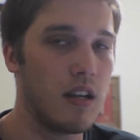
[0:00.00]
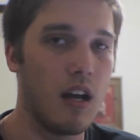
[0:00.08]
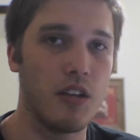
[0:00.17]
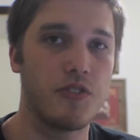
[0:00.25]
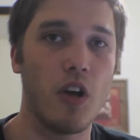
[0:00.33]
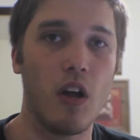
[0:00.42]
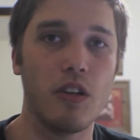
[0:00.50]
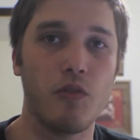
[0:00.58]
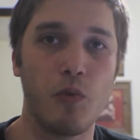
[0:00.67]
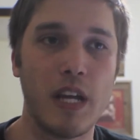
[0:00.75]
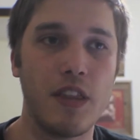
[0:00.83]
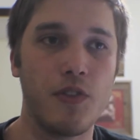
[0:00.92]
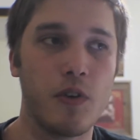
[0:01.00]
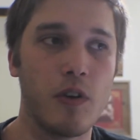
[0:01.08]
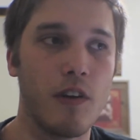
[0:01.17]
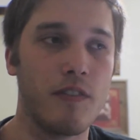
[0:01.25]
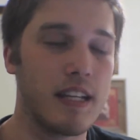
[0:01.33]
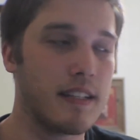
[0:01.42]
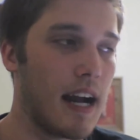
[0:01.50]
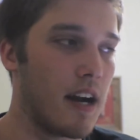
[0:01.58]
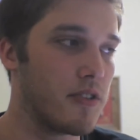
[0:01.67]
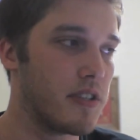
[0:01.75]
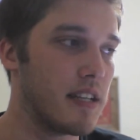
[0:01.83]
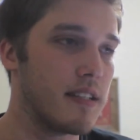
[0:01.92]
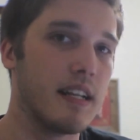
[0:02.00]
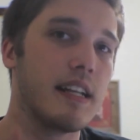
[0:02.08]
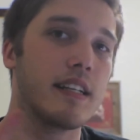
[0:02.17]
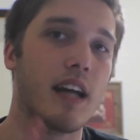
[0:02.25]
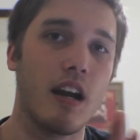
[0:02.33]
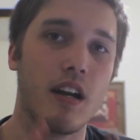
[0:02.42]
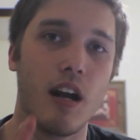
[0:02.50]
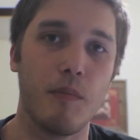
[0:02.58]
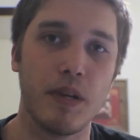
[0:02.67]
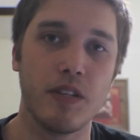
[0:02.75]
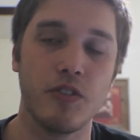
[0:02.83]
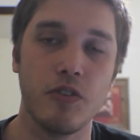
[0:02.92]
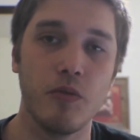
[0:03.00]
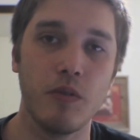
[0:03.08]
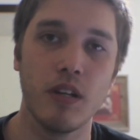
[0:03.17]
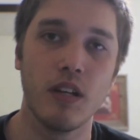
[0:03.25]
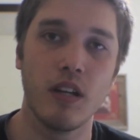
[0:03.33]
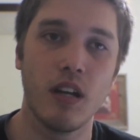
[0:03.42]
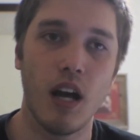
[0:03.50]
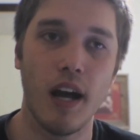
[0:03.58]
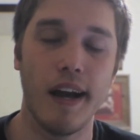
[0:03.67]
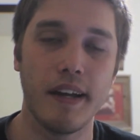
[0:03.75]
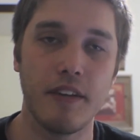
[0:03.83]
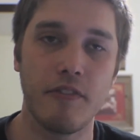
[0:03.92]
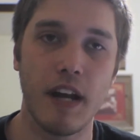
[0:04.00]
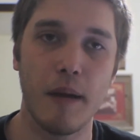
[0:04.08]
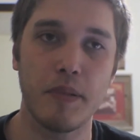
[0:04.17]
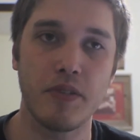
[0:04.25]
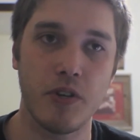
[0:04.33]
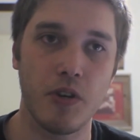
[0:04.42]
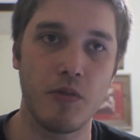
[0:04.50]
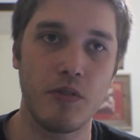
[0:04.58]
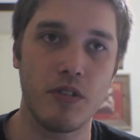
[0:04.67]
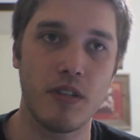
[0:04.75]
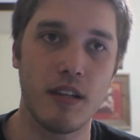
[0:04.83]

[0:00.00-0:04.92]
a solid read through of the entire season and cut it up into uh, different episodes.